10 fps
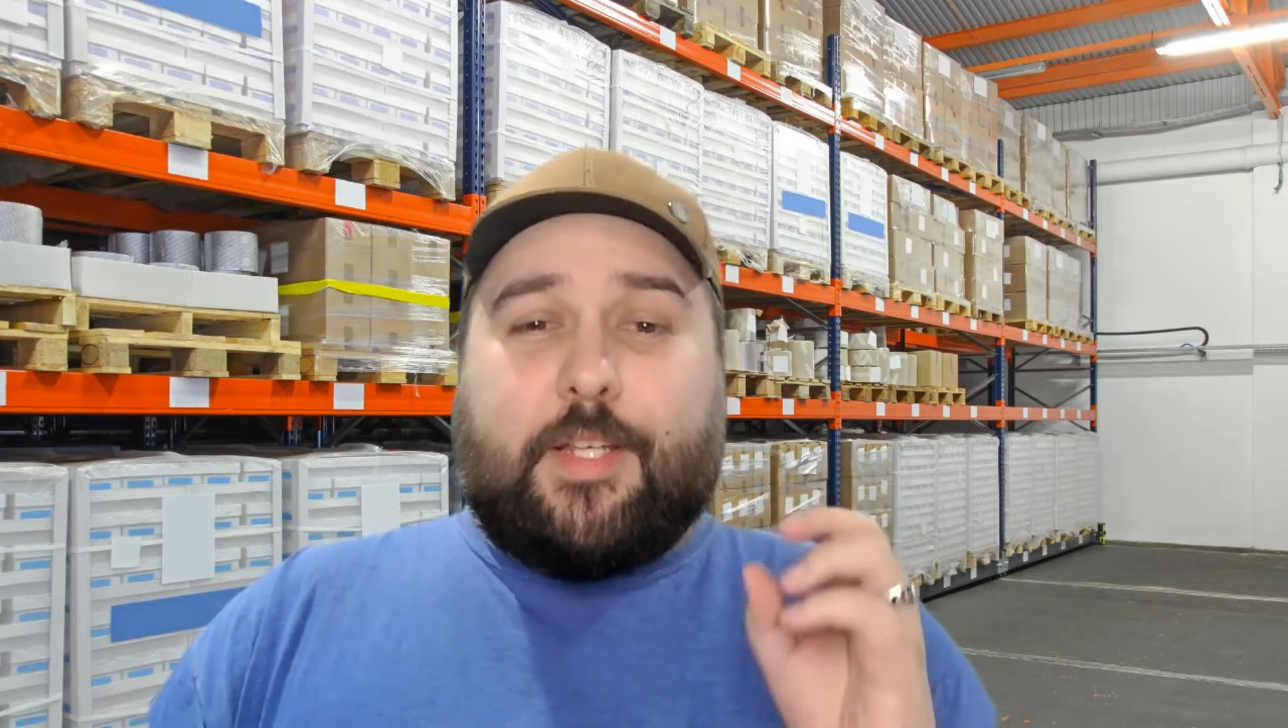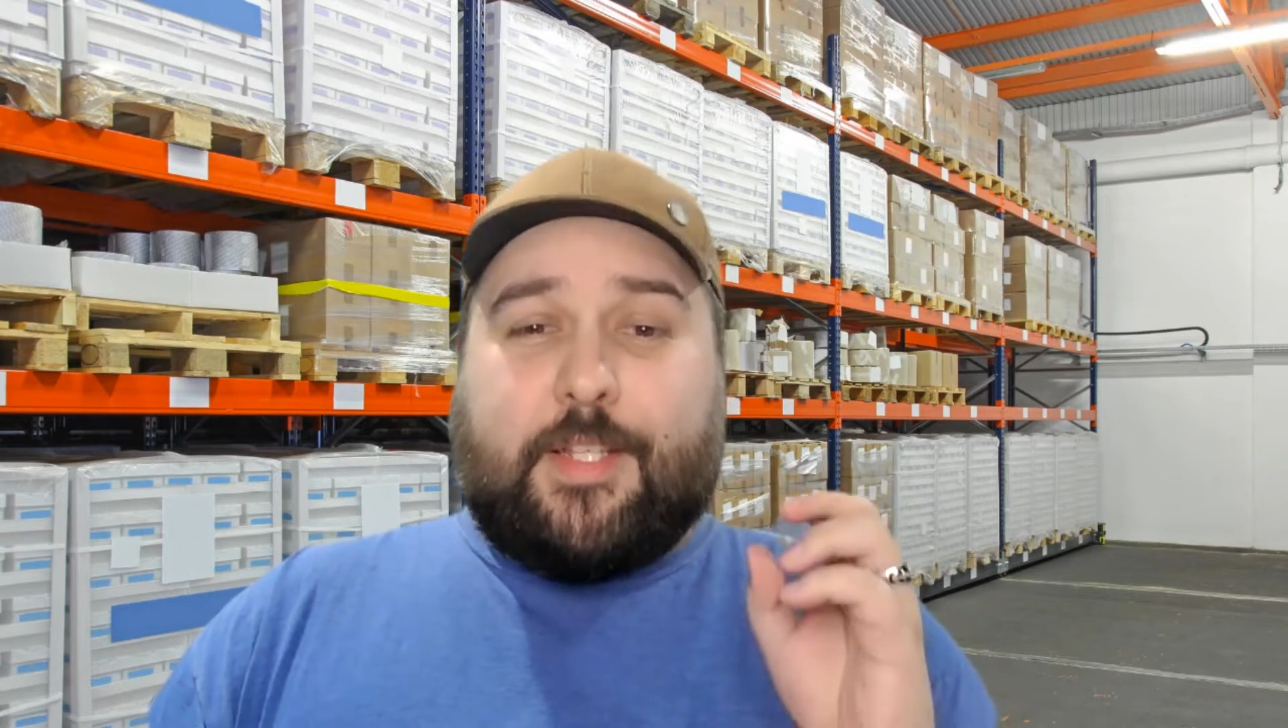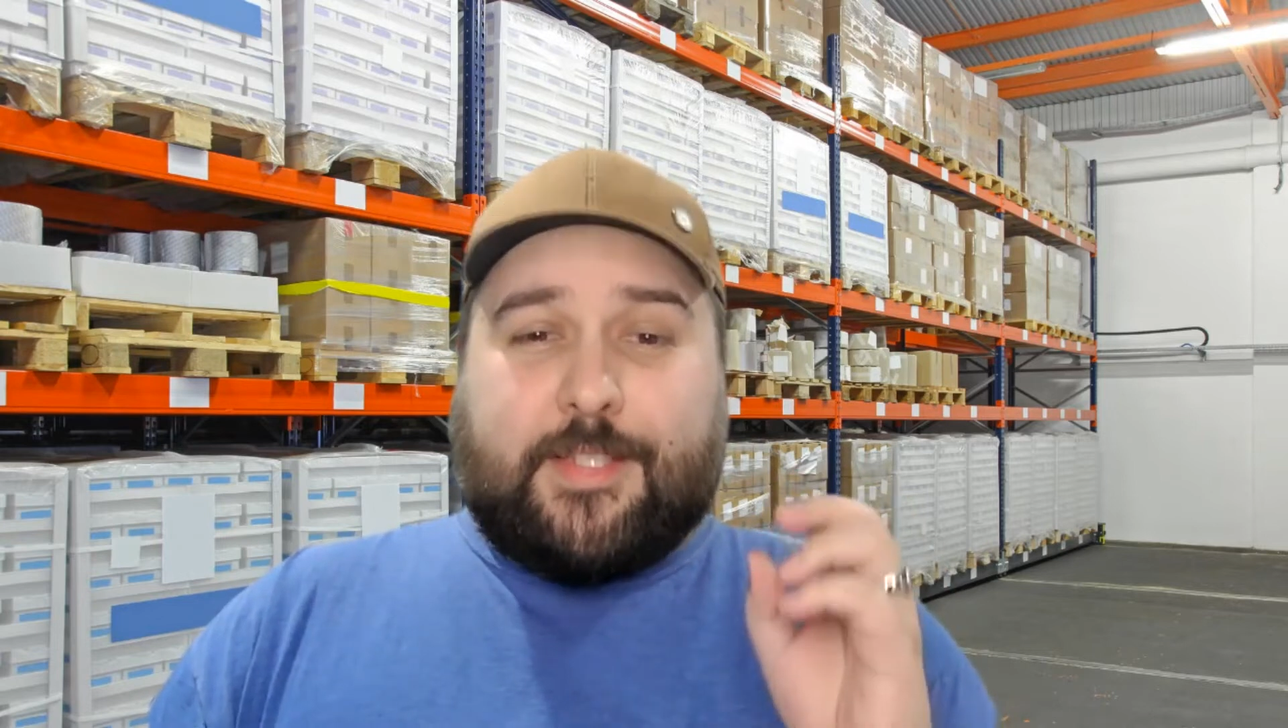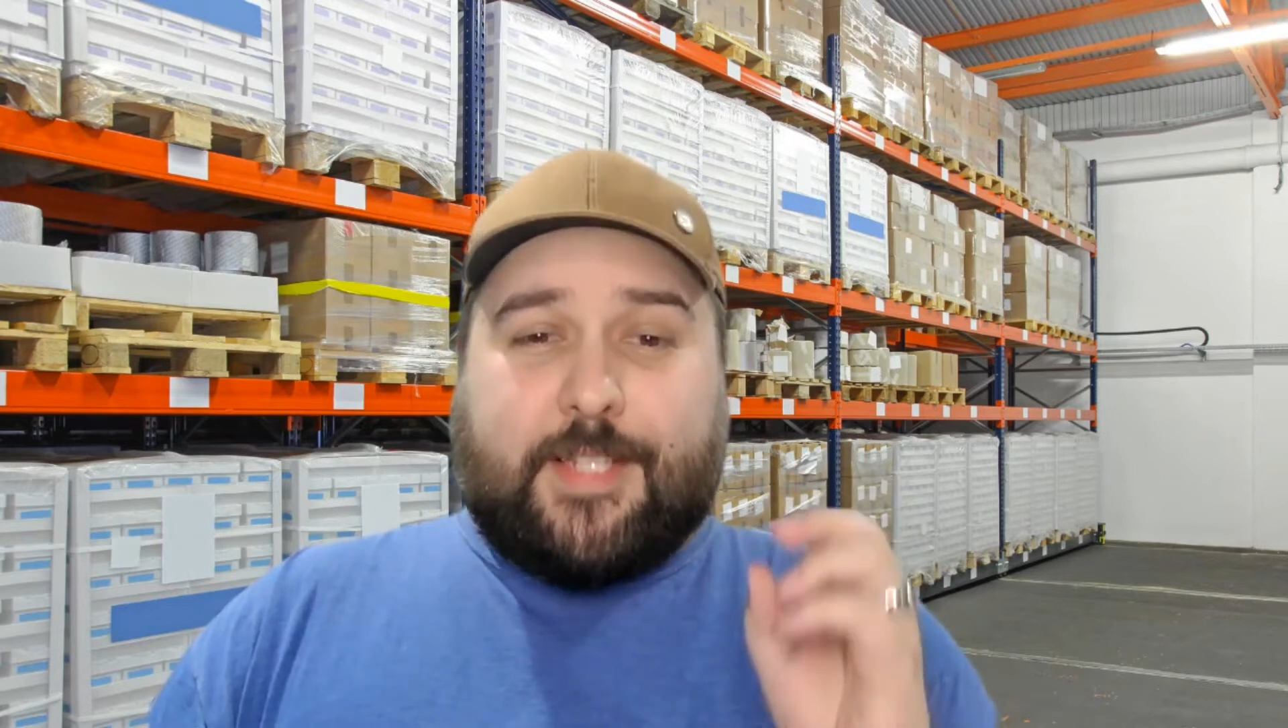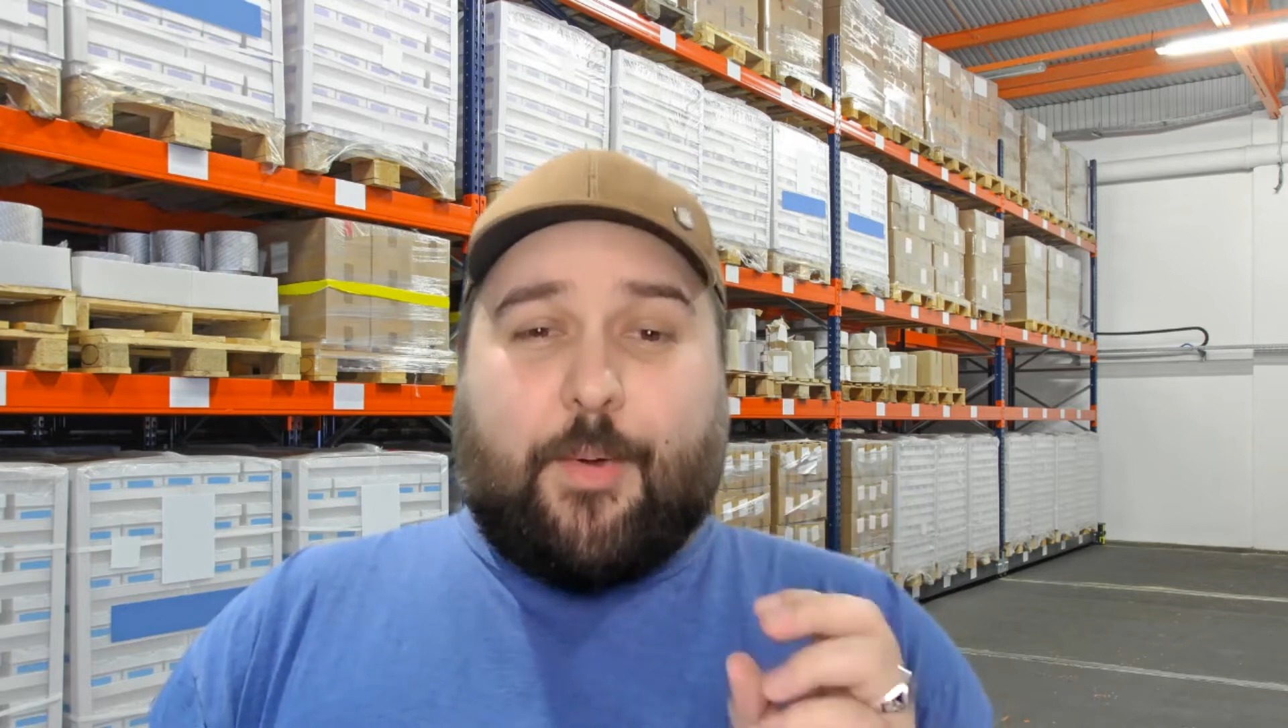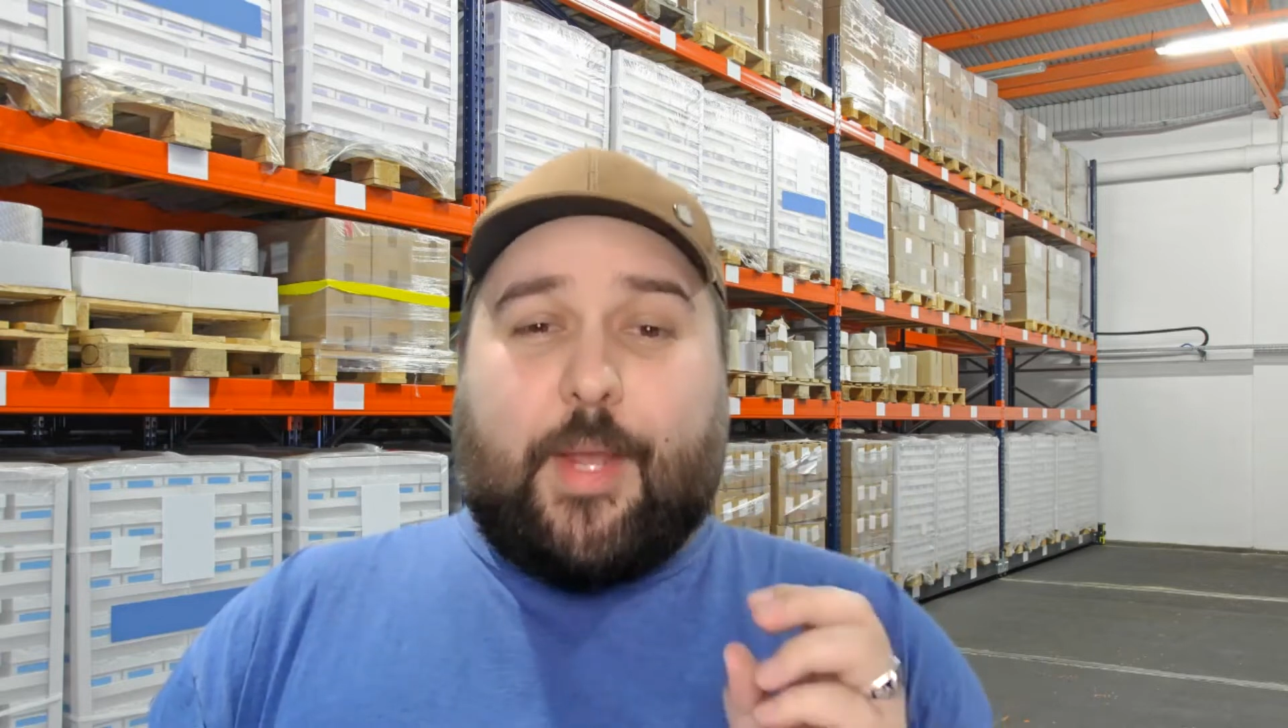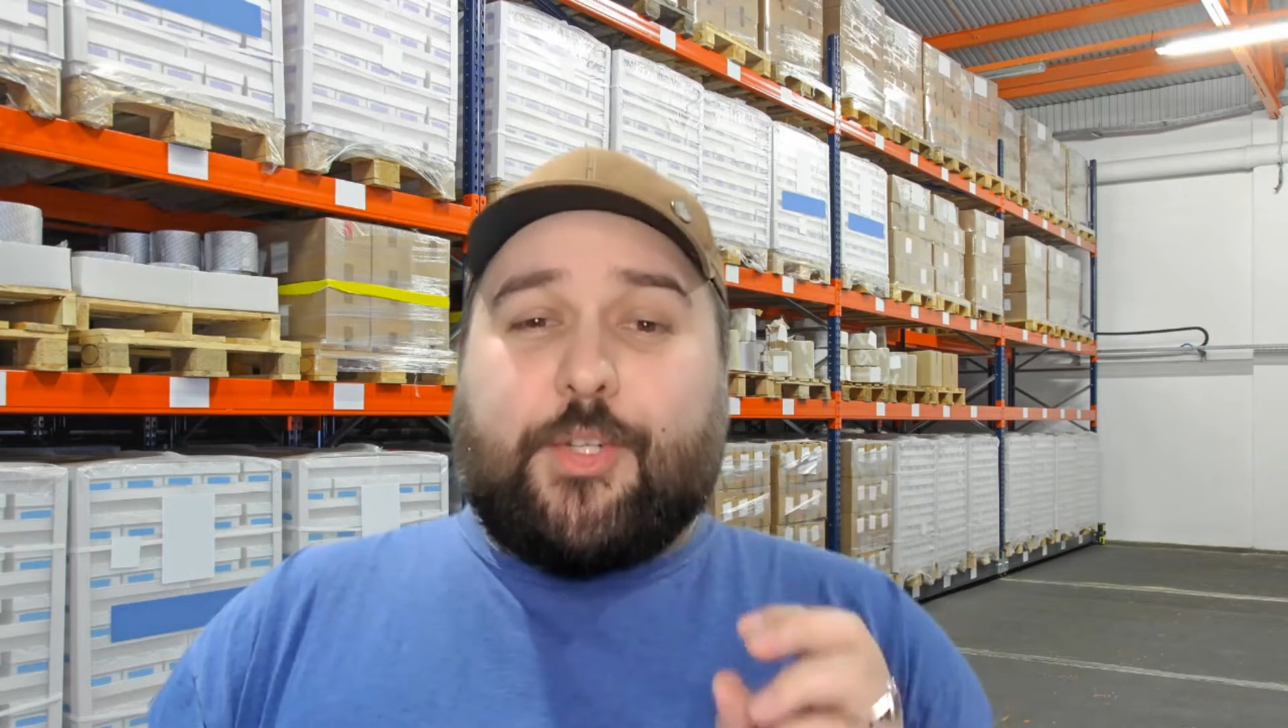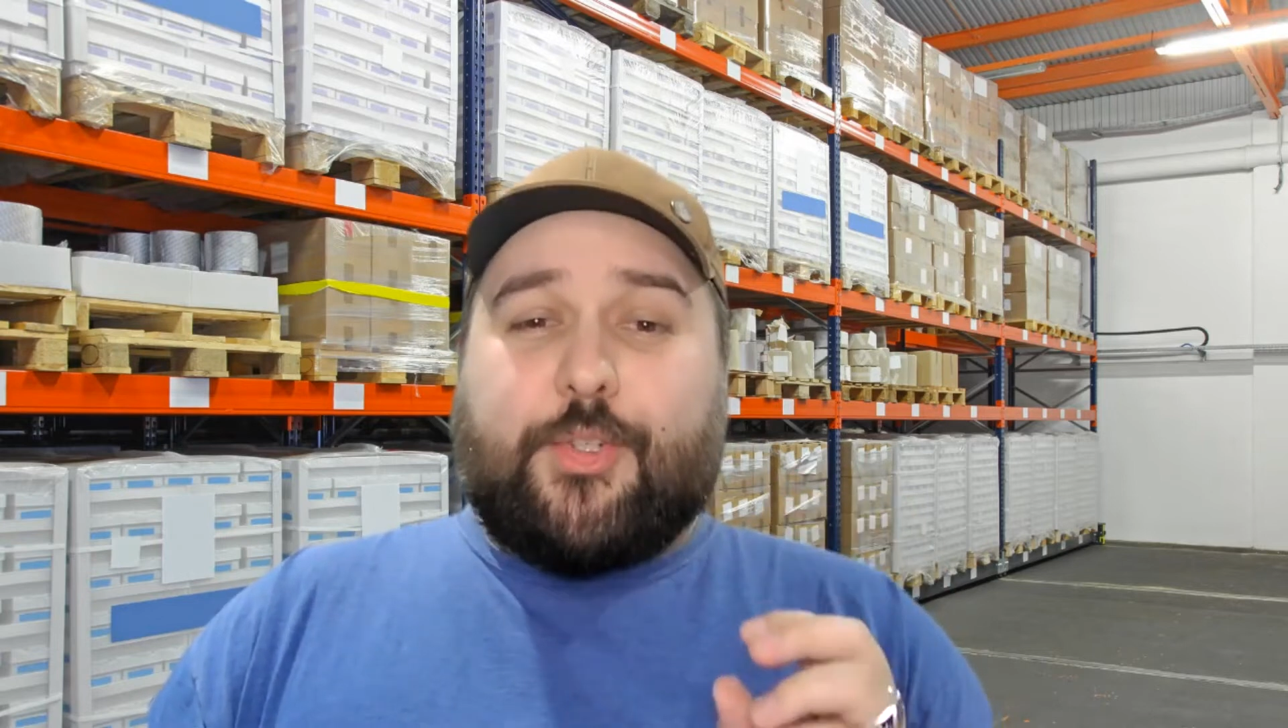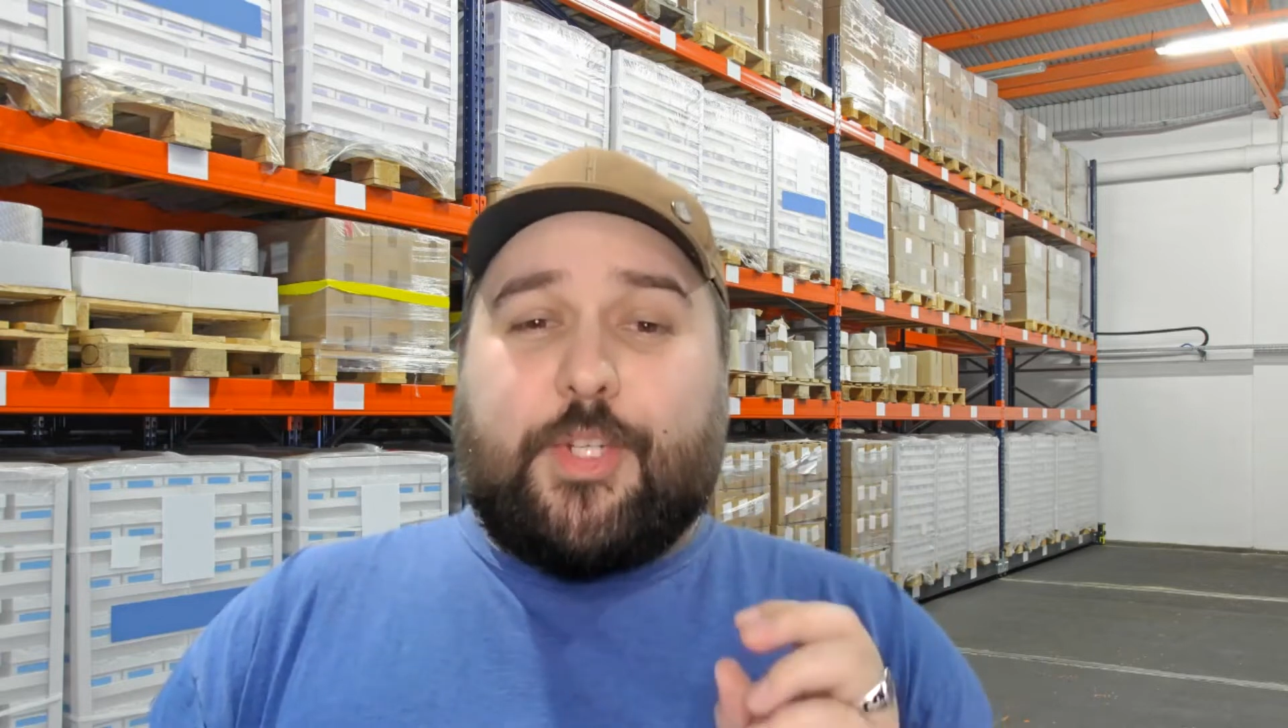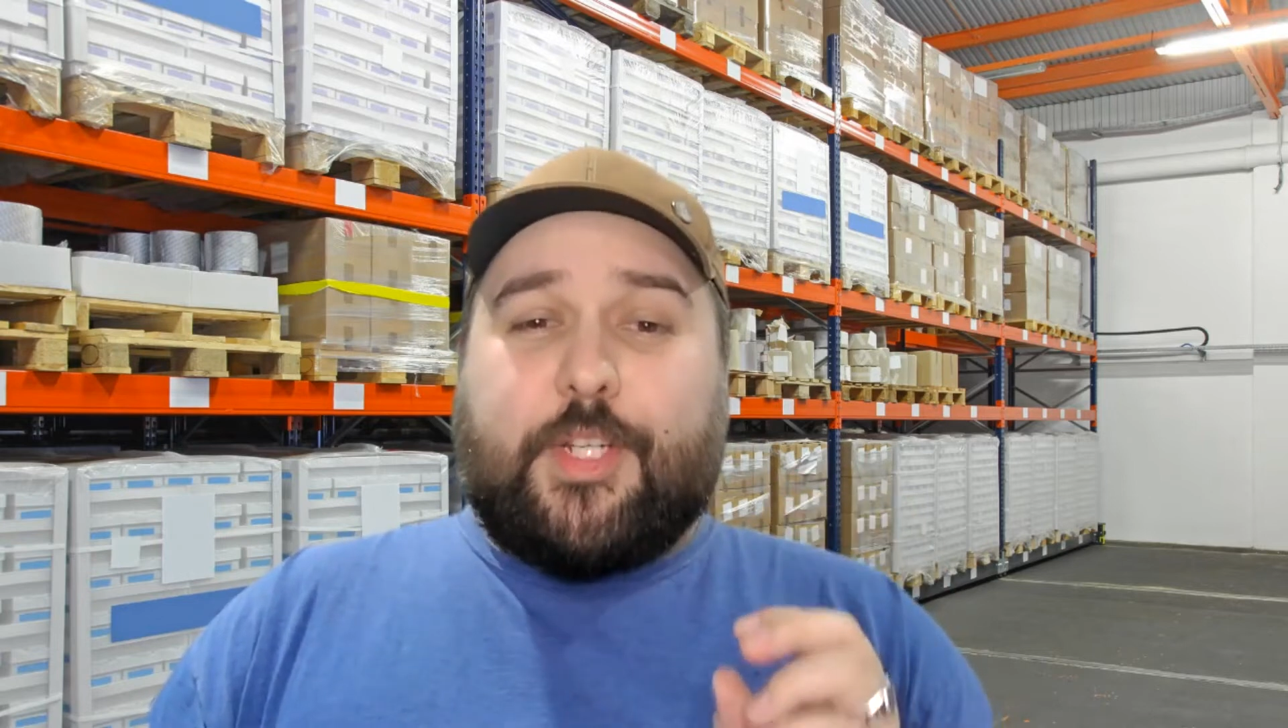is now entered